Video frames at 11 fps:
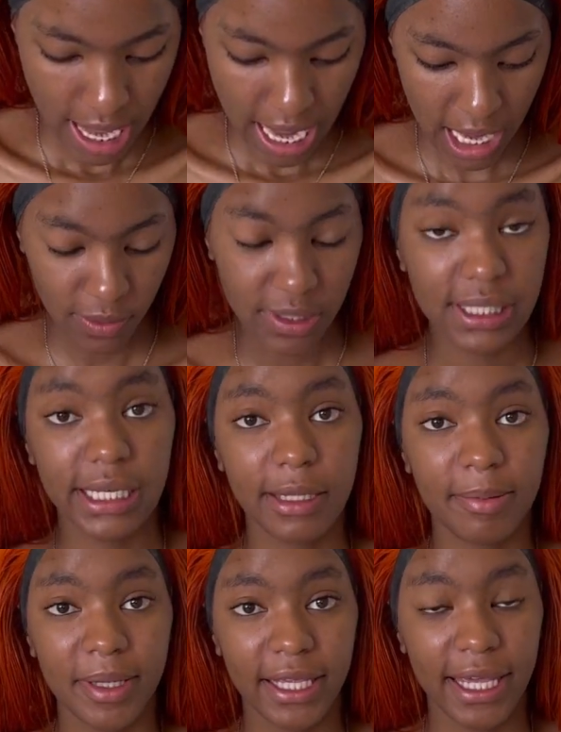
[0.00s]
I was
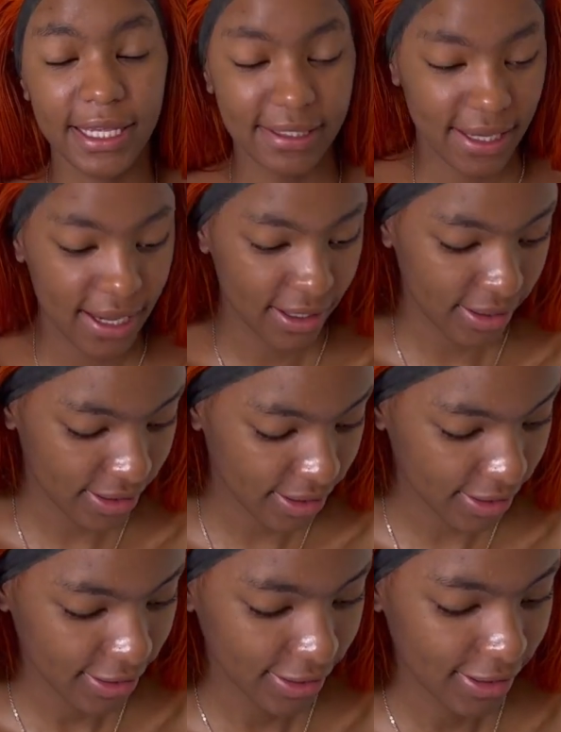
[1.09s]
sleeping, guess I'm
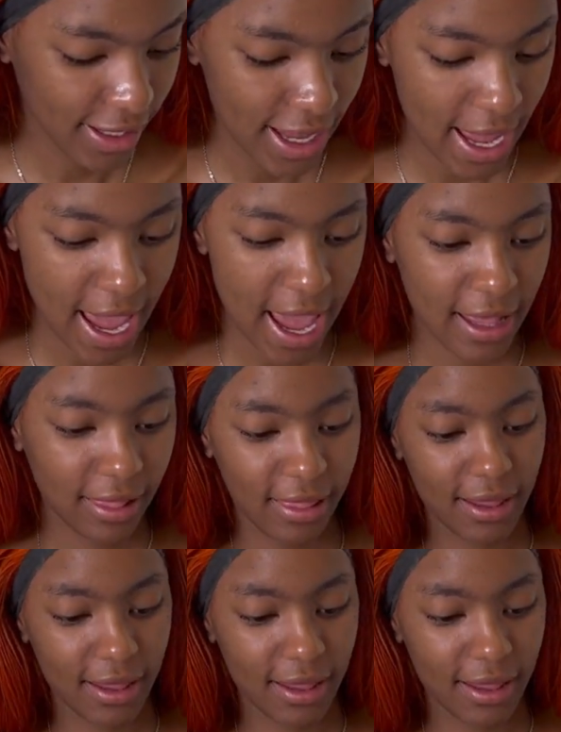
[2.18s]
and